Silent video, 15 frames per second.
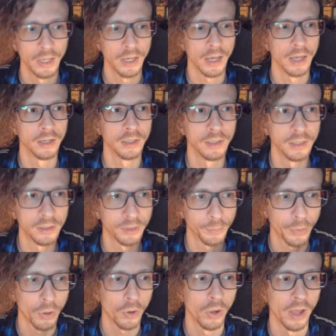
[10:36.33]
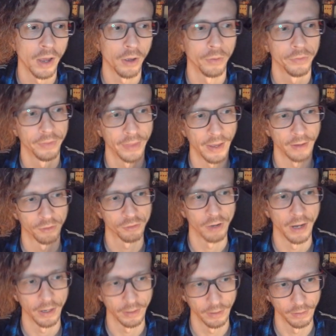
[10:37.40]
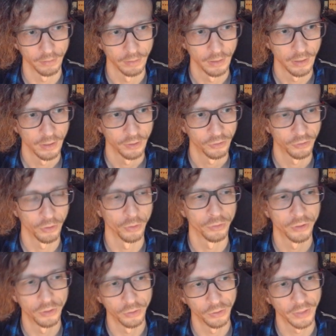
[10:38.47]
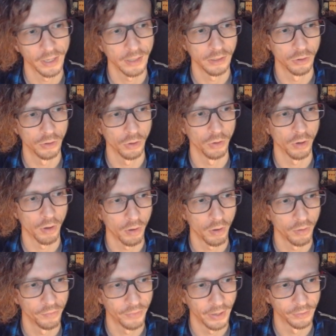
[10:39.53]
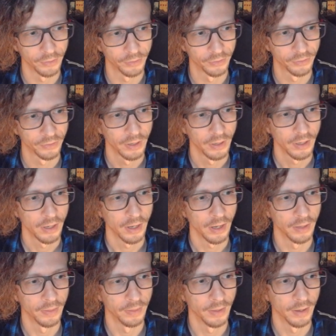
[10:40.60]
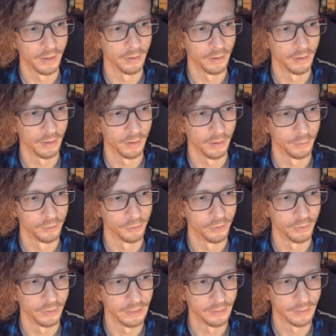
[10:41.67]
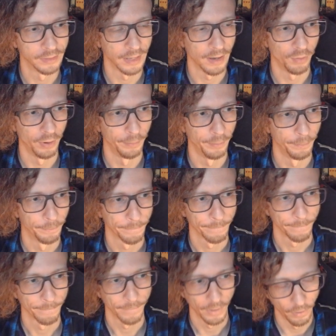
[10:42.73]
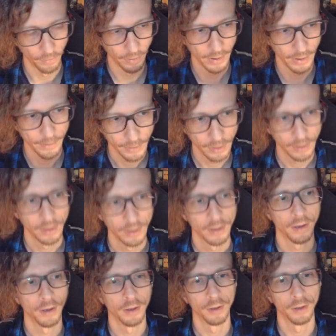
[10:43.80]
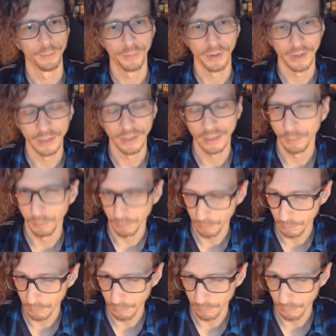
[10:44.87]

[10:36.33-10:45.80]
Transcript: and you need to pull out that tracking. So to do that, you go to all events and then uh, delete that one. All right. Uh, but in